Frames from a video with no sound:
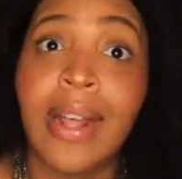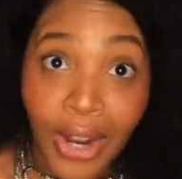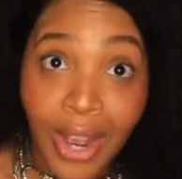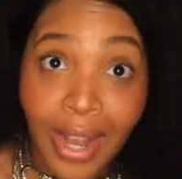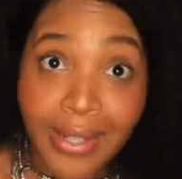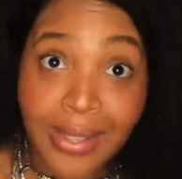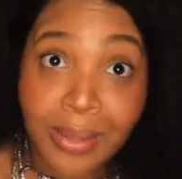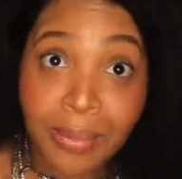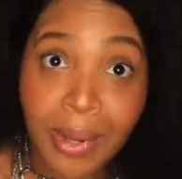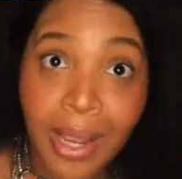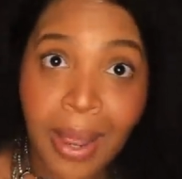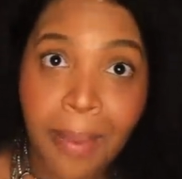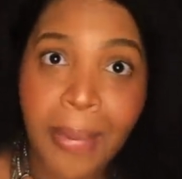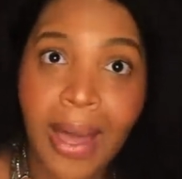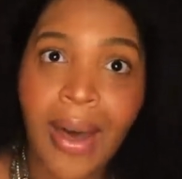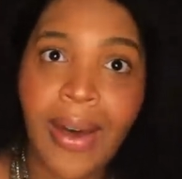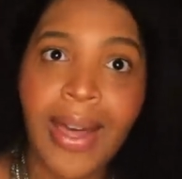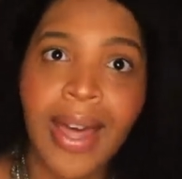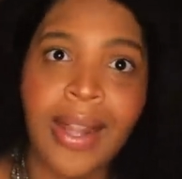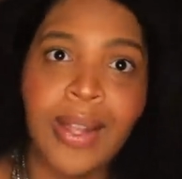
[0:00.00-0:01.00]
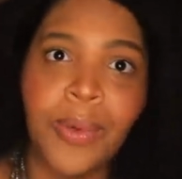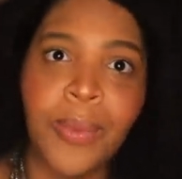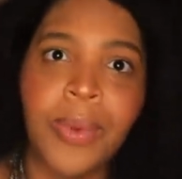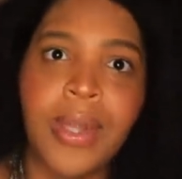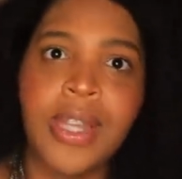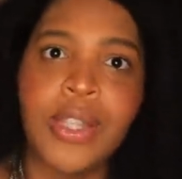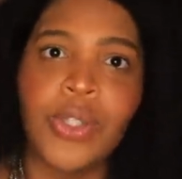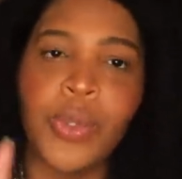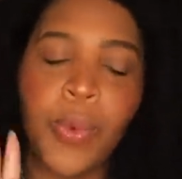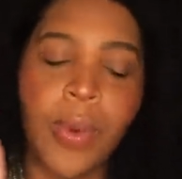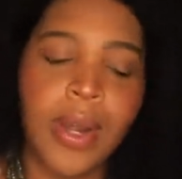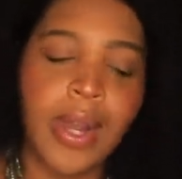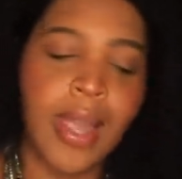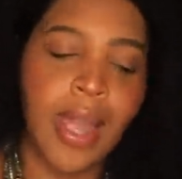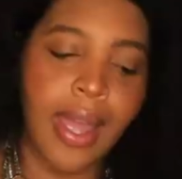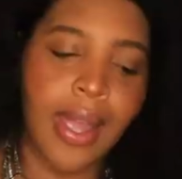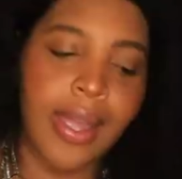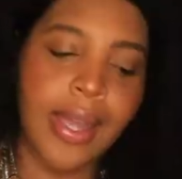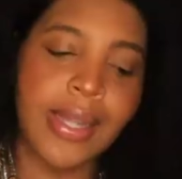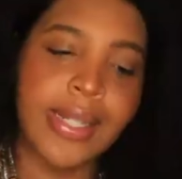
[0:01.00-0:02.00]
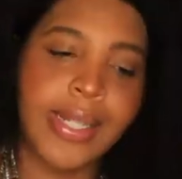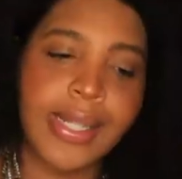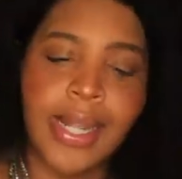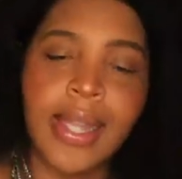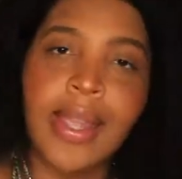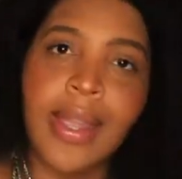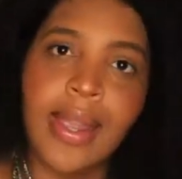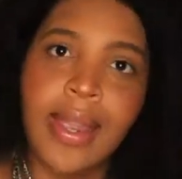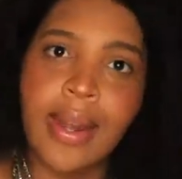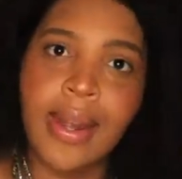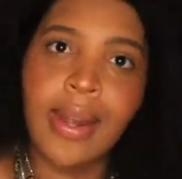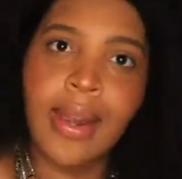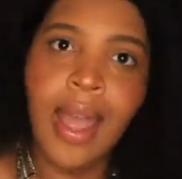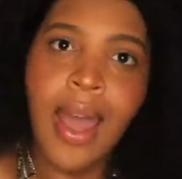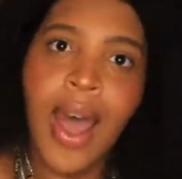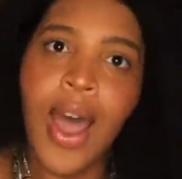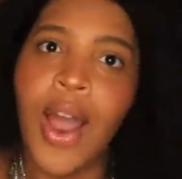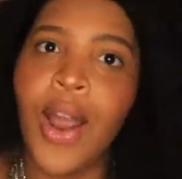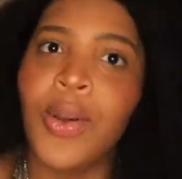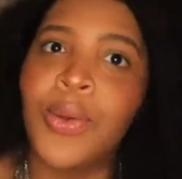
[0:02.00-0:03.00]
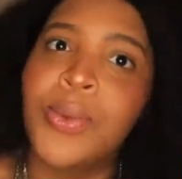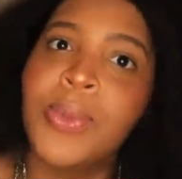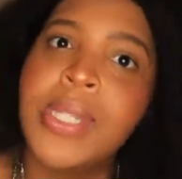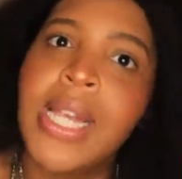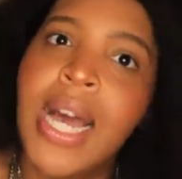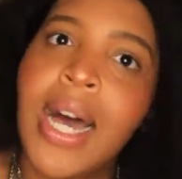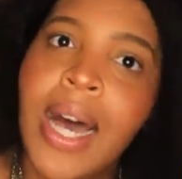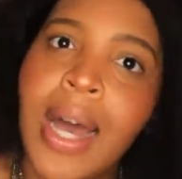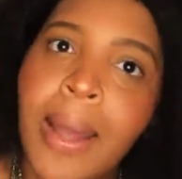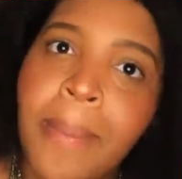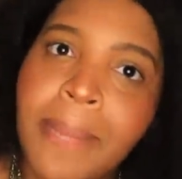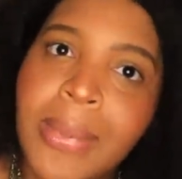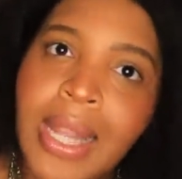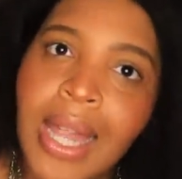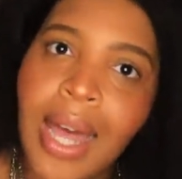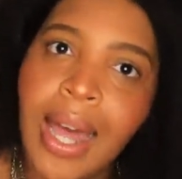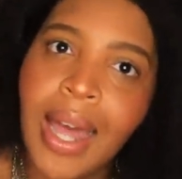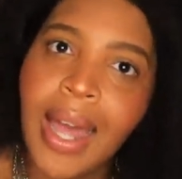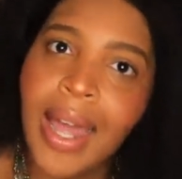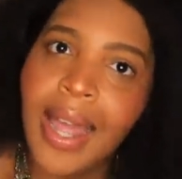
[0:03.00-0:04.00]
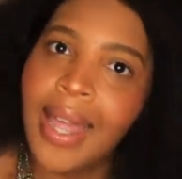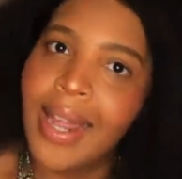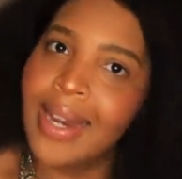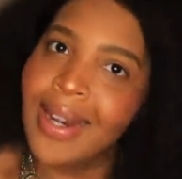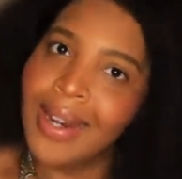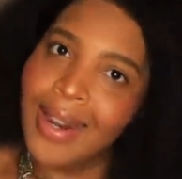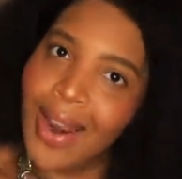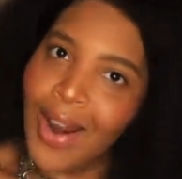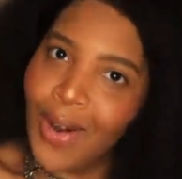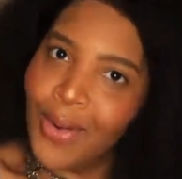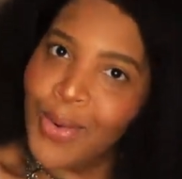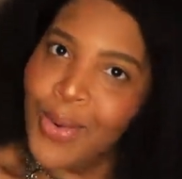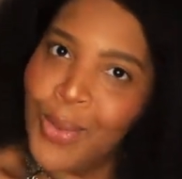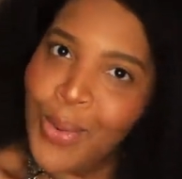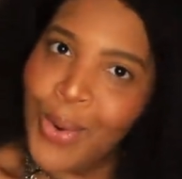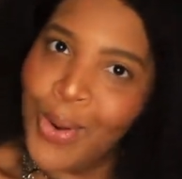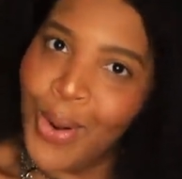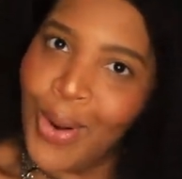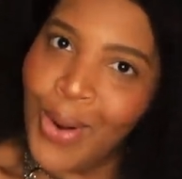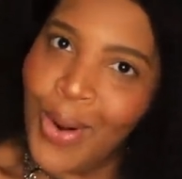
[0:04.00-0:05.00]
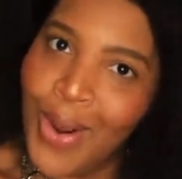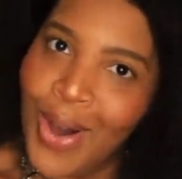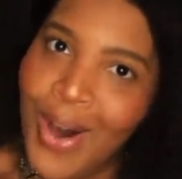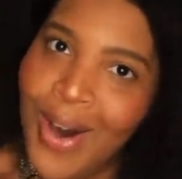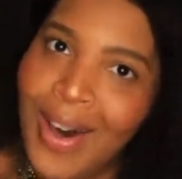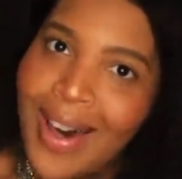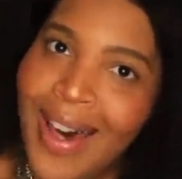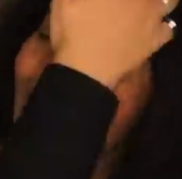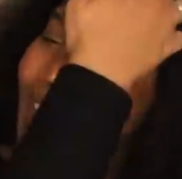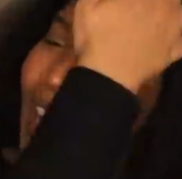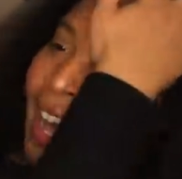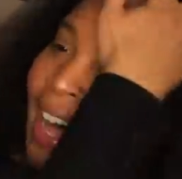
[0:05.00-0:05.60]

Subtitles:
Talk to me about Halloween 2018, our new timeline, our new girl.